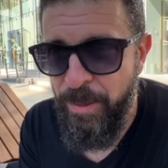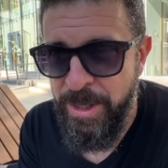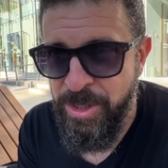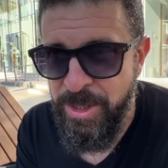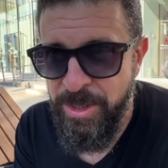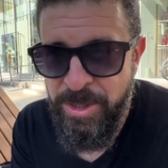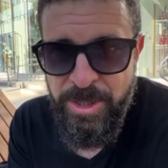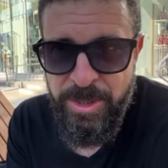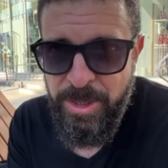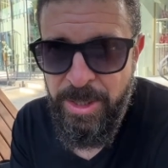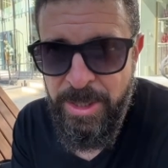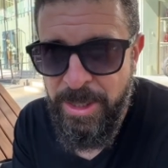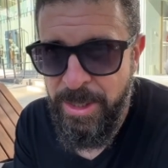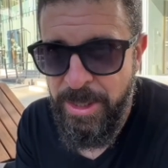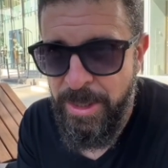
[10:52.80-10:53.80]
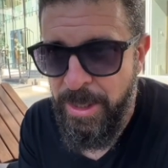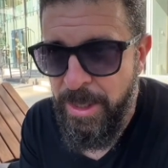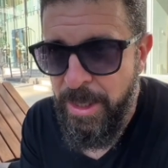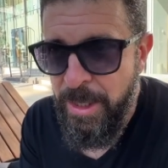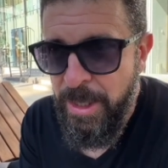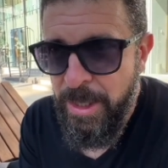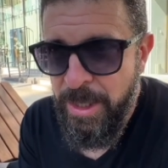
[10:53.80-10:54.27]
Russia is just
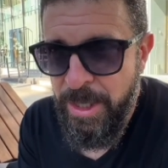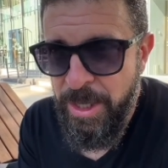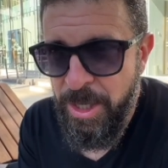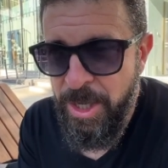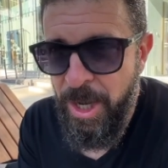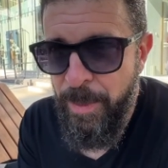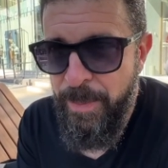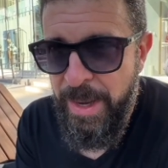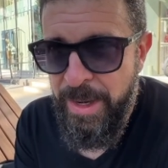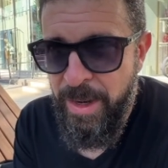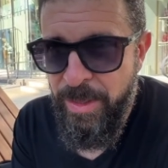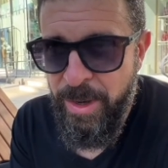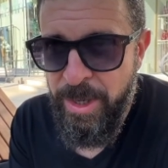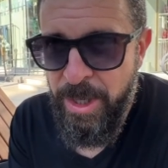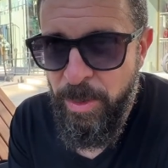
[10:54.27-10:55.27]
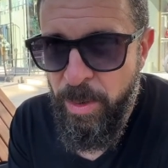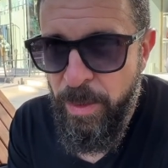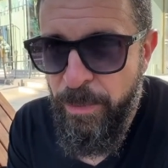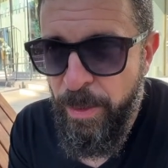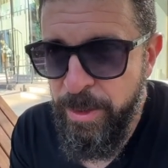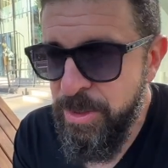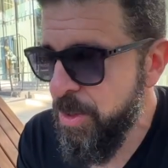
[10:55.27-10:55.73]
gonna come in and they're gonna
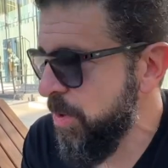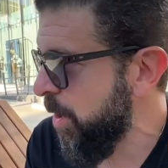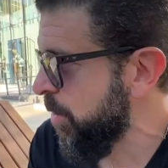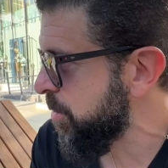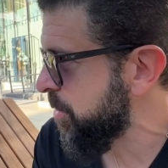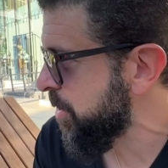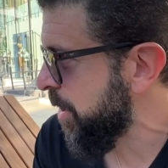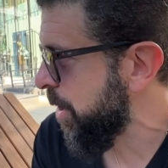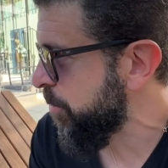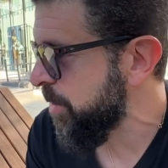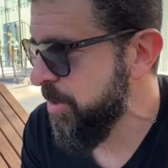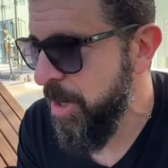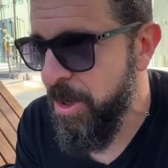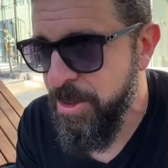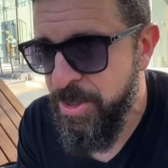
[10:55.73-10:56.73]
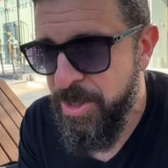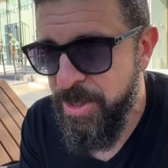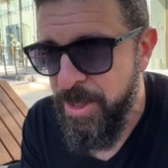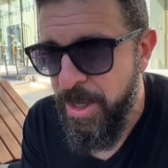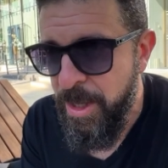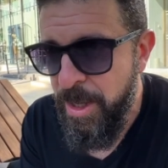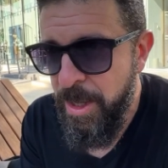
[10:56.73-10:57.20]
reverse those
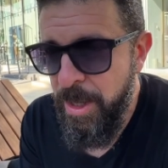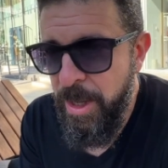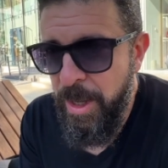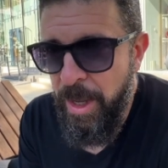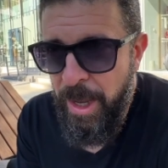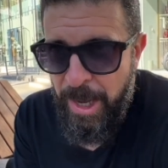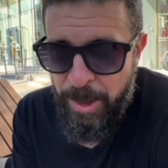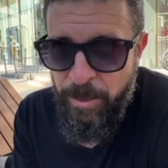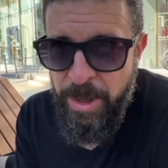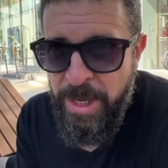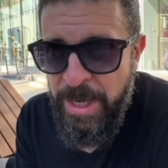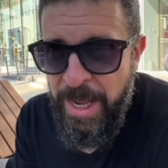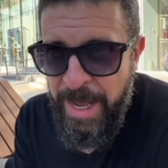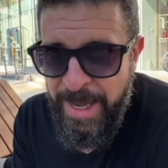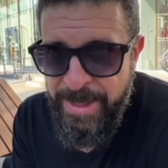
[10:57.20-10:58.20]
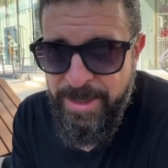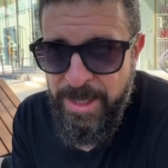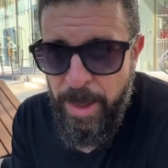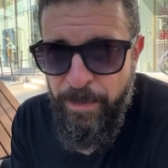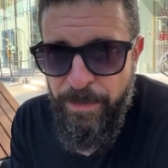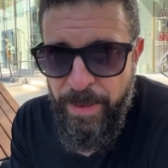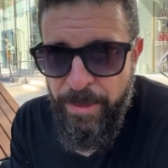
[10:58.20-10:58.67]
results. And we're gonna end
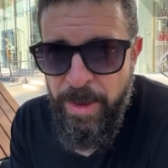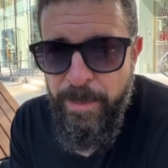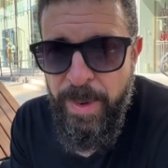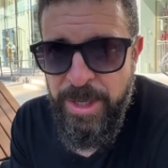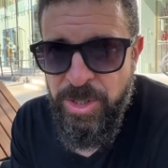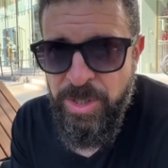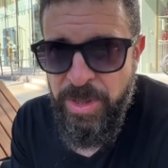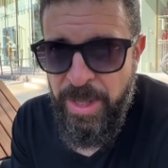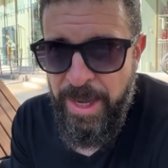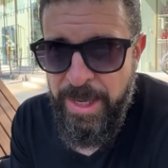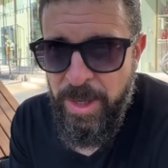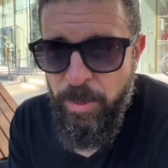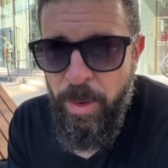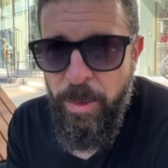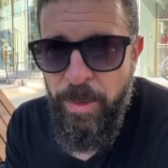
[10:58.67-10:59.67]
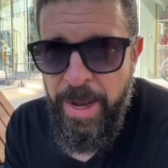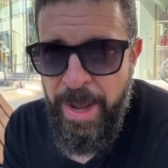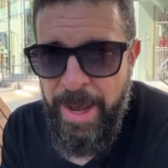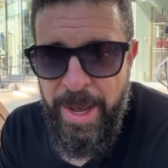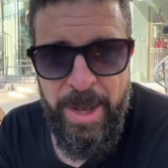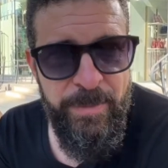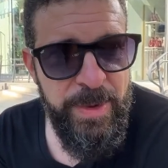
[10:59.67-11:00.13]
up very much like what we
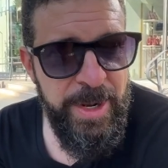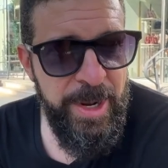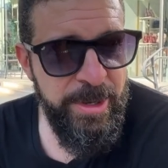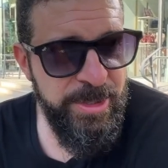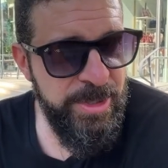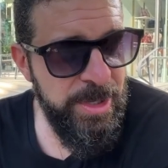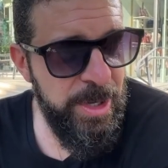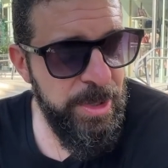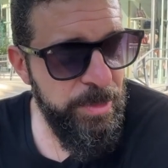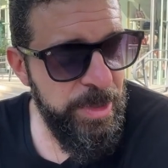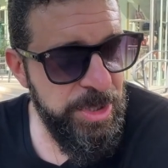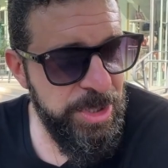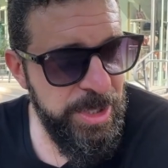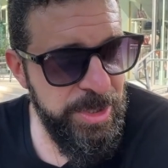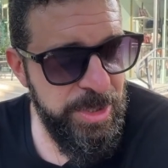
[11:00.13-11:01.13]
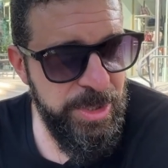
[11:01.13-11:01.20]
have in Kherson, which is